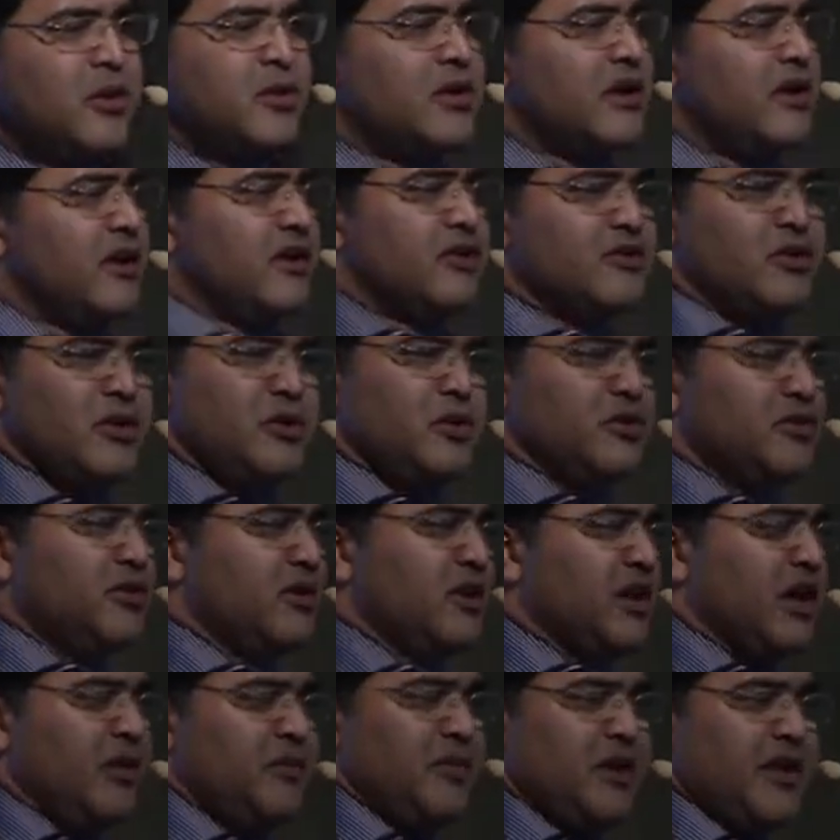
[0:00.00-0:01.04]
no clear
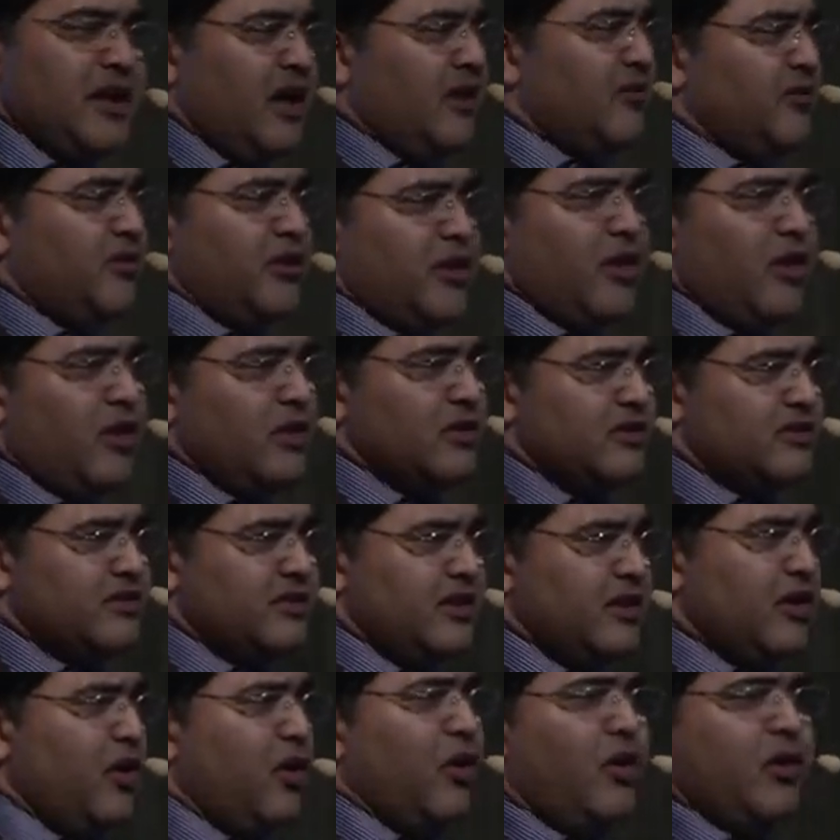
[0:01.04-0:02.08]
solution coming, and we all
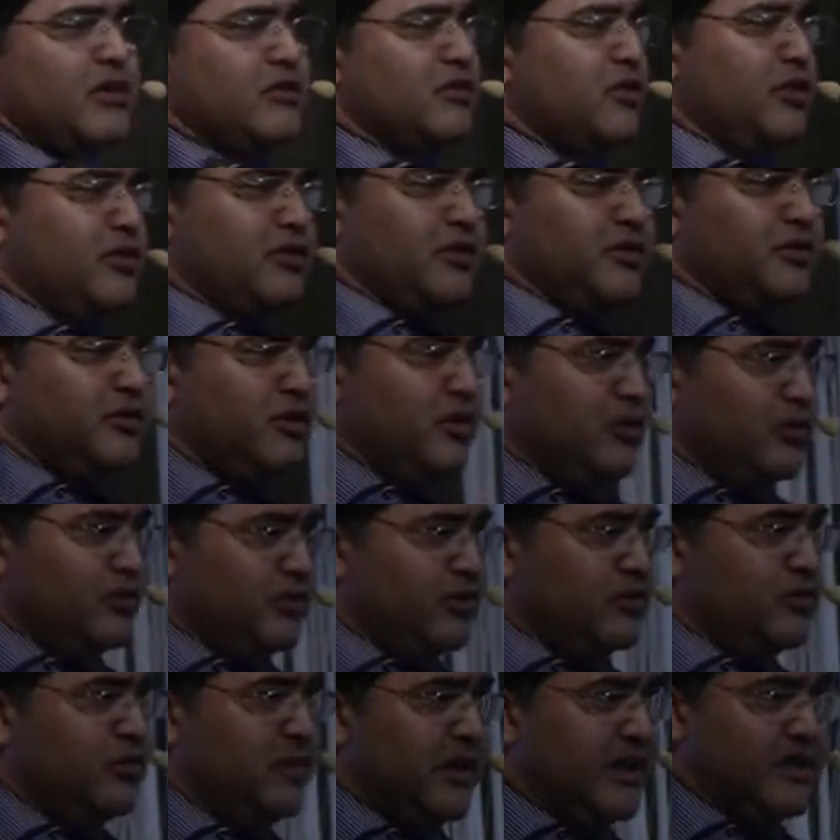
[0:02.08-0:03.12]
see all sorts of
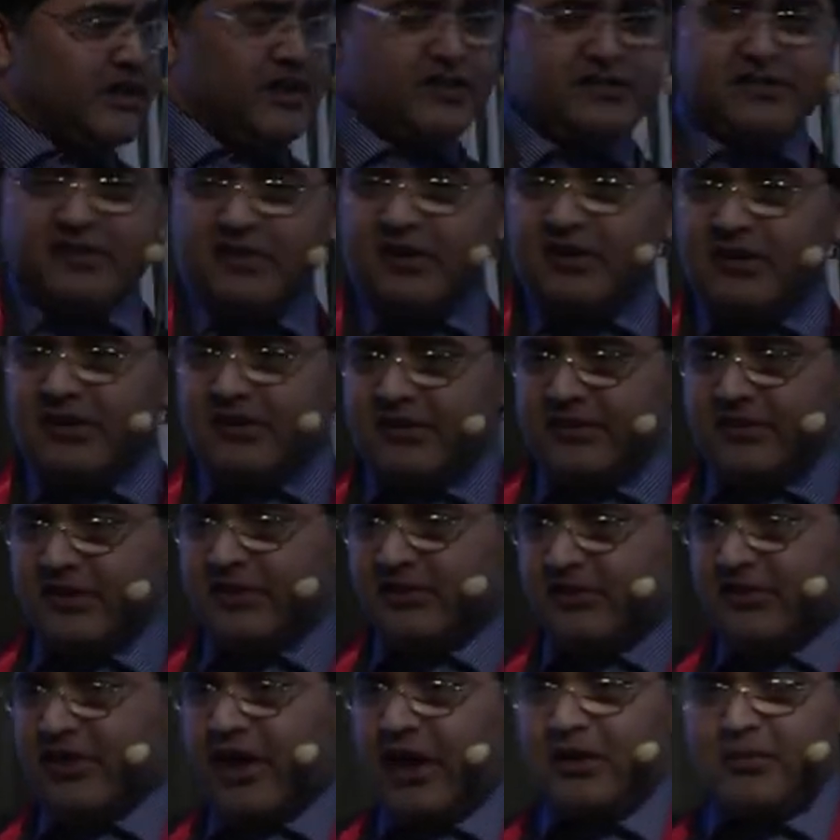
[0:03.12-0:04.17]
solutions being tested. It is a
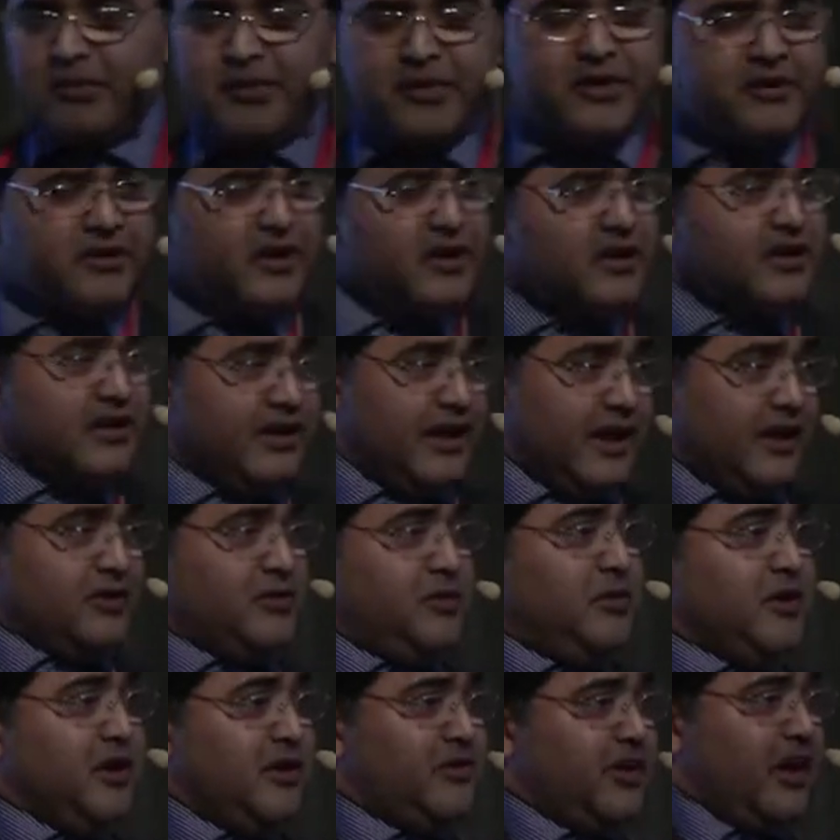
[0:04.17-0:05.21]
trial period. It
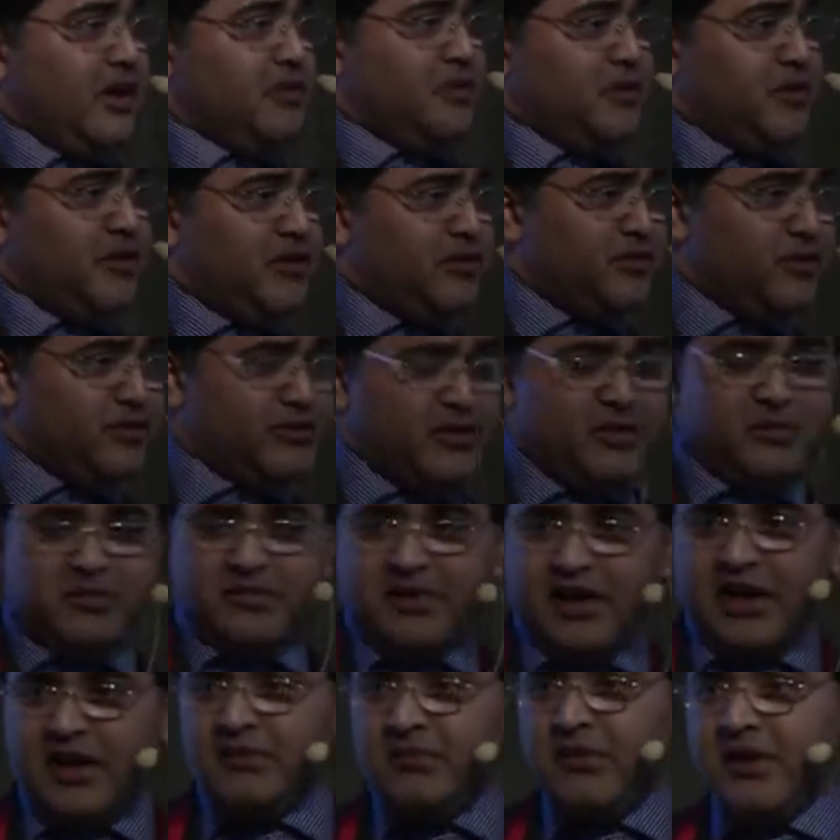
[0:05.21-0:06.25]
has been a trial period for some
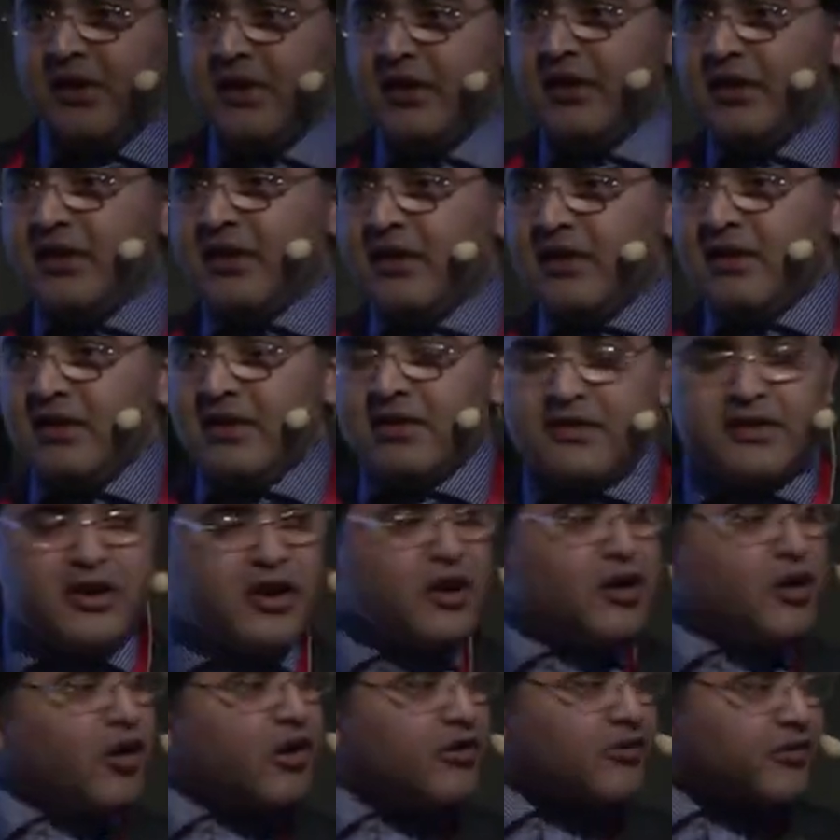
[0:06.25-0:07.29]
time. There
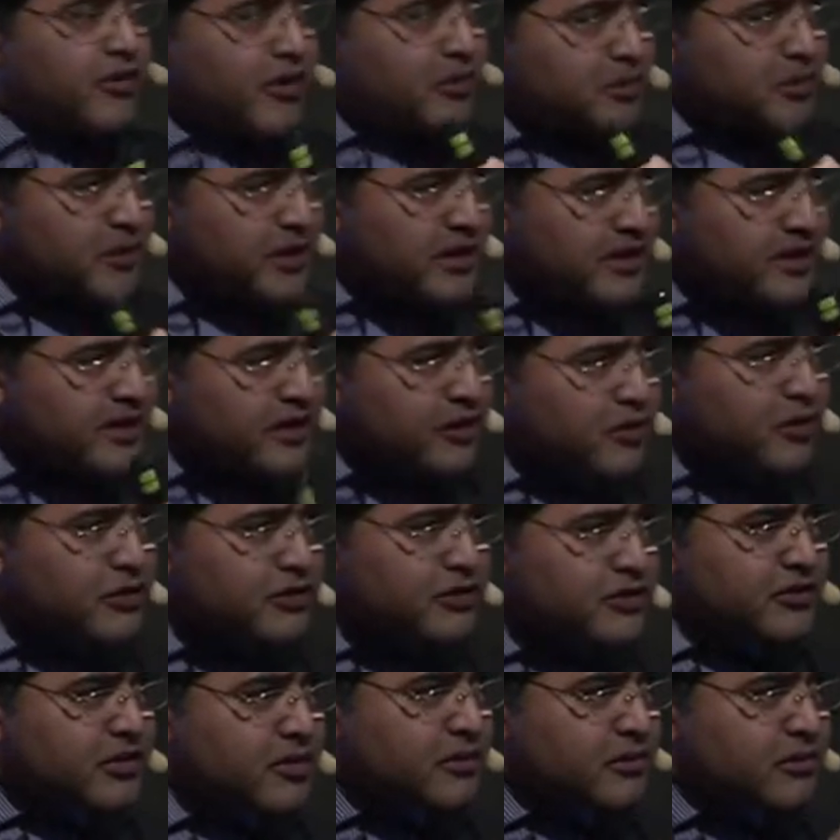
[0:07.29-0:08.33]
are a lot of competing
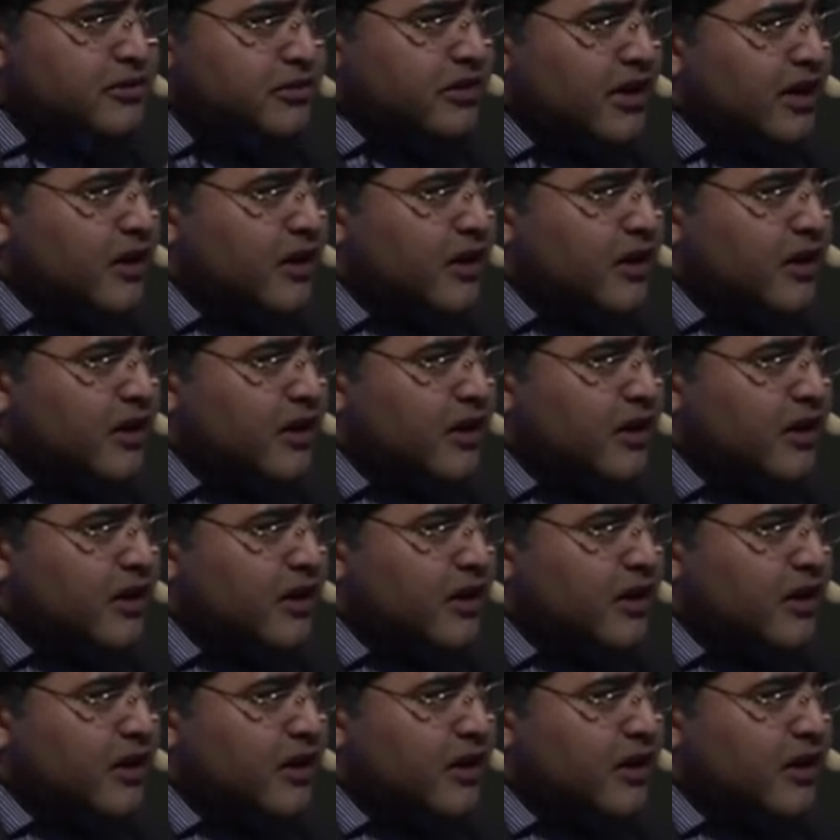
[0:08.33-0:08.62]
ecosystems,